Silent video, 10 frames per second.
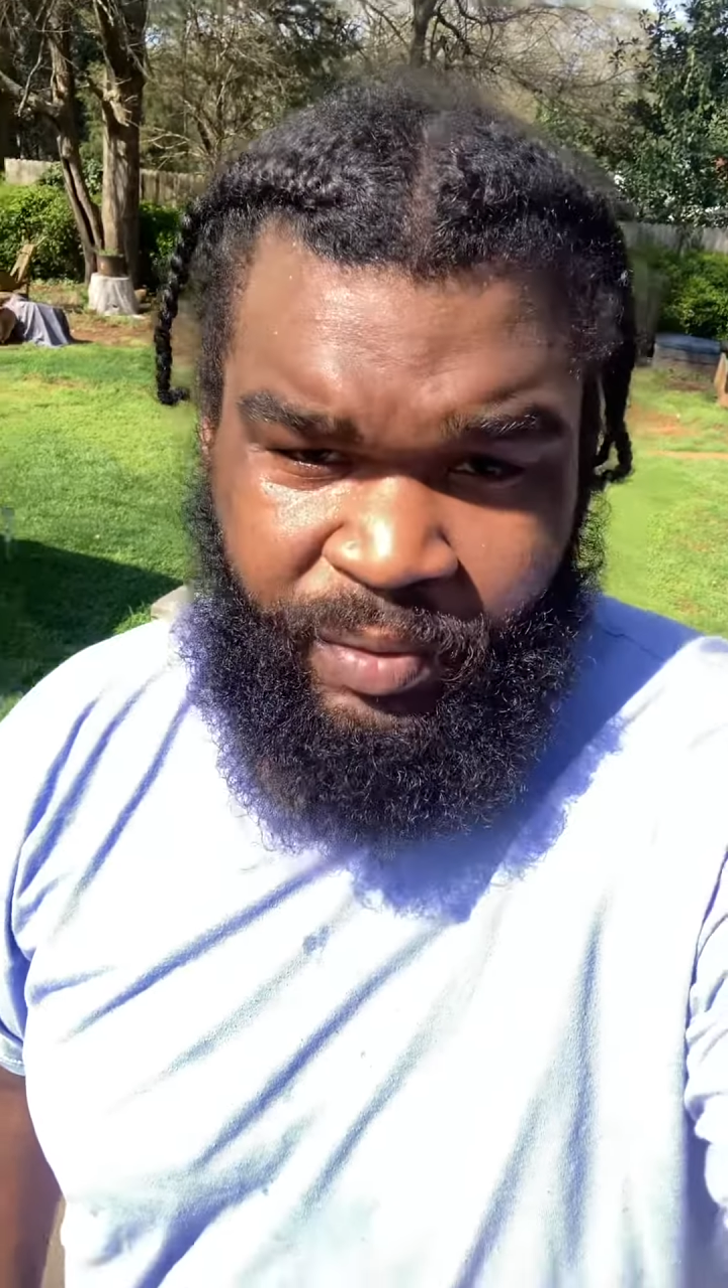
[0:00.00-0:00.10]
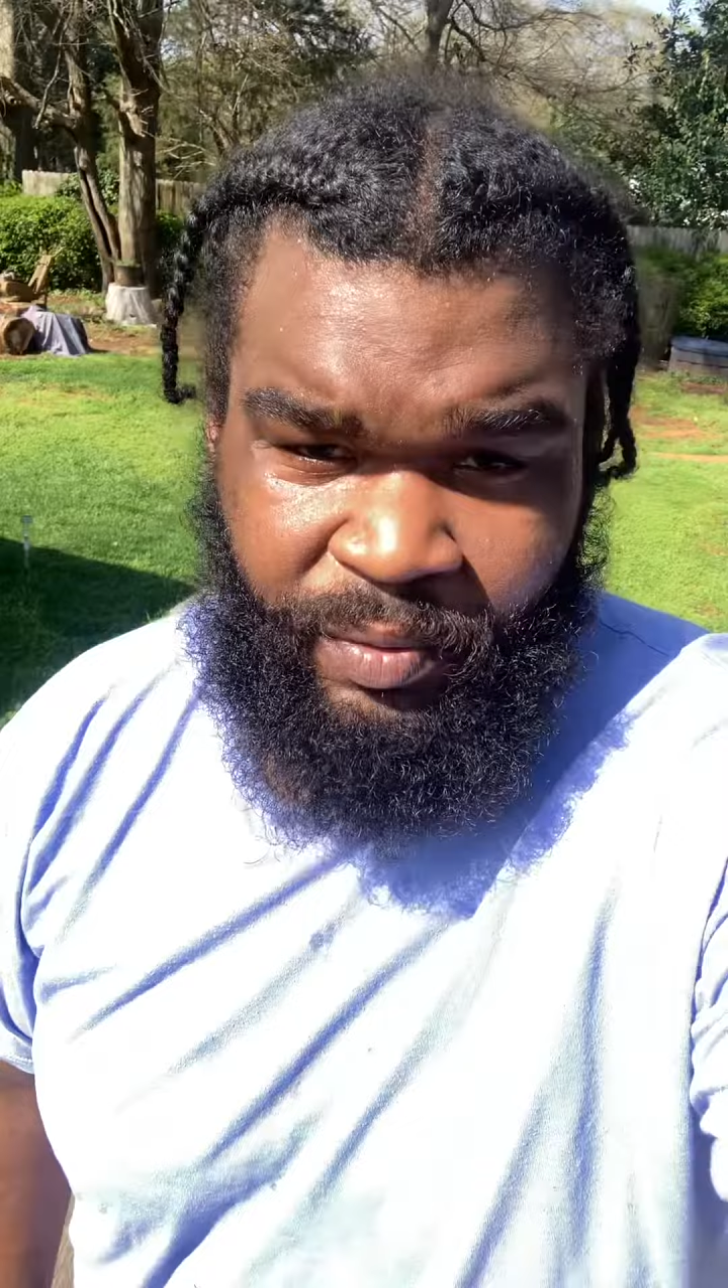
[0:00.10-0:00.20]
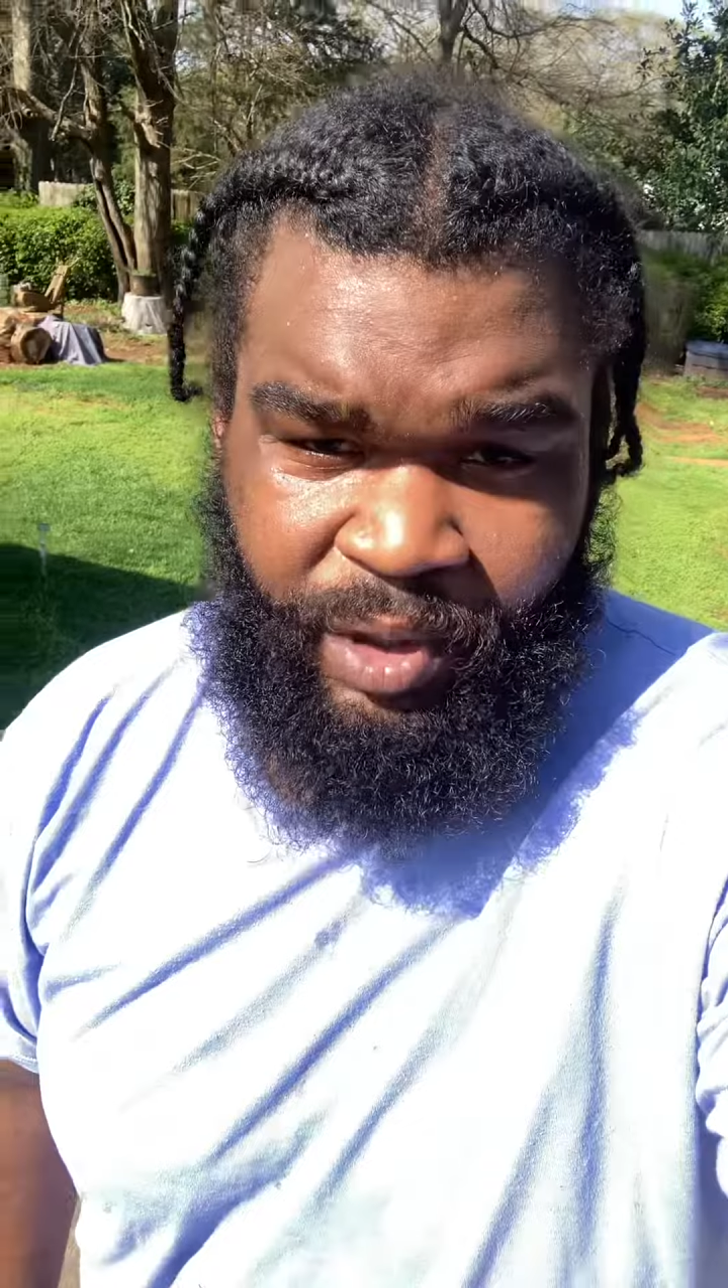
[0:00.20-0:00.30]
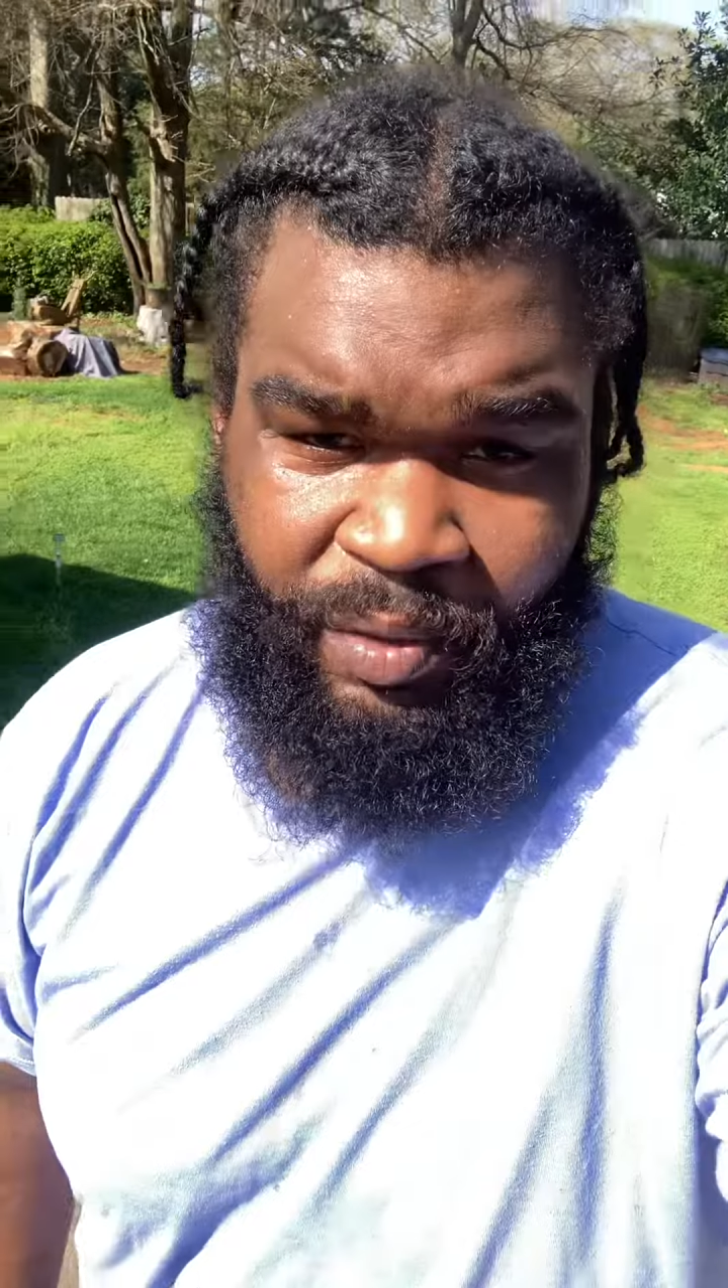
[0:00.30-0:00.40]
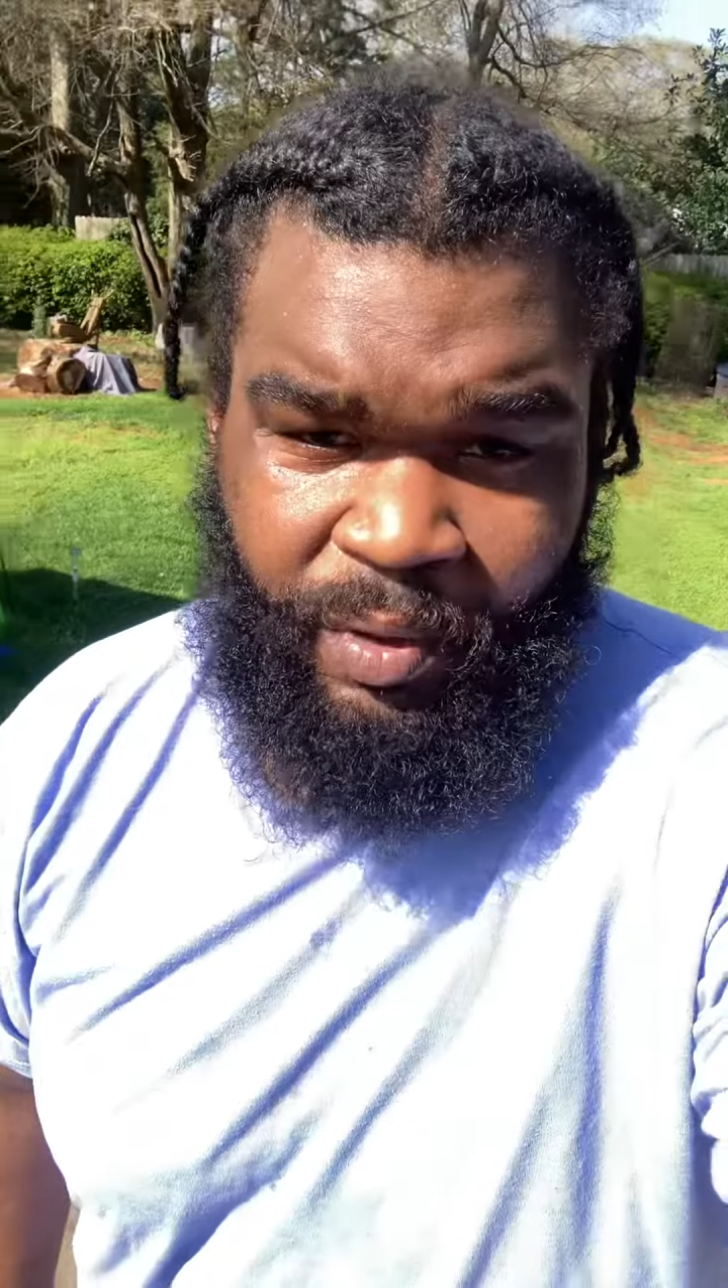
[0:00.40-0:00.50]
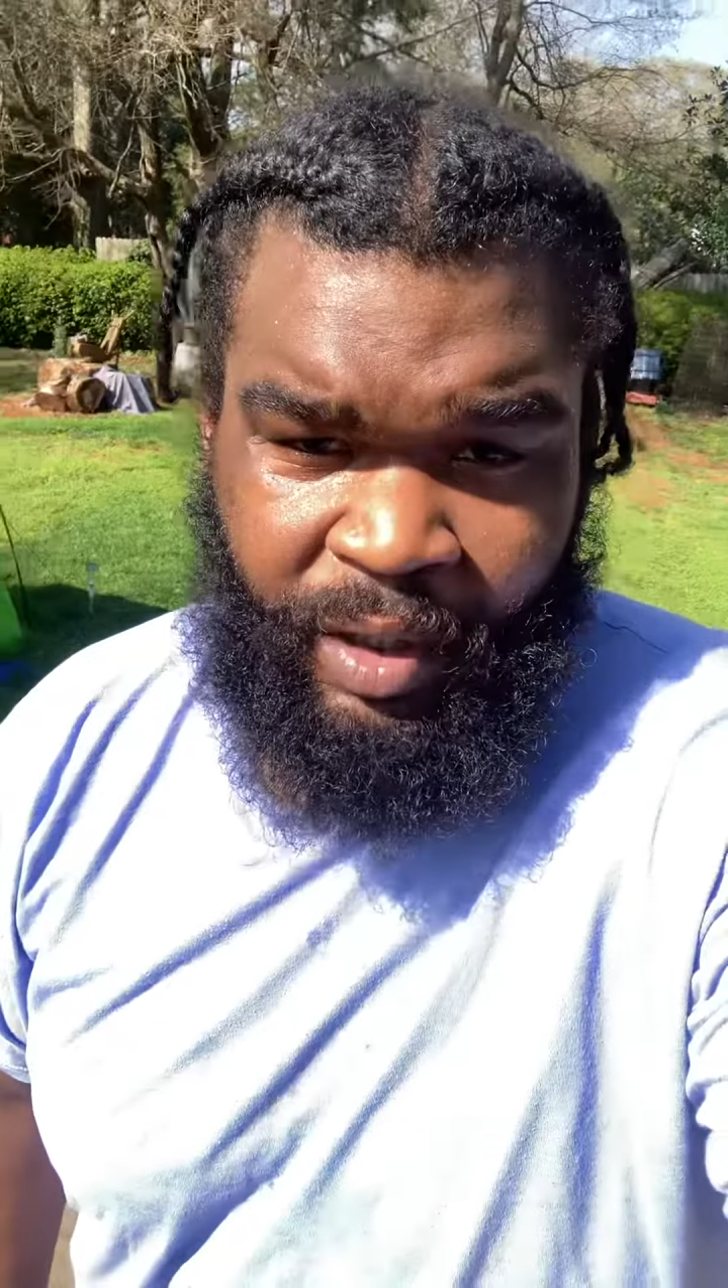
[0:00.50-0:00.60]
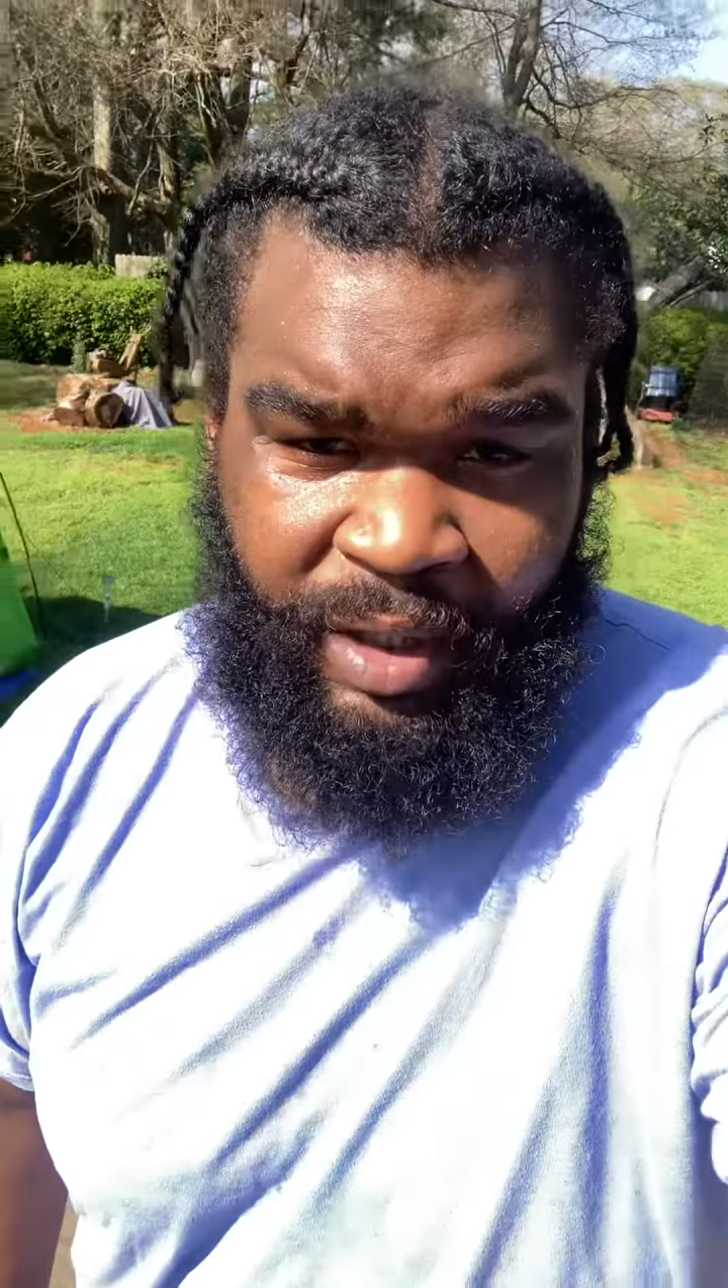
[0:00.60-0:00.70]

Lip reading: where you are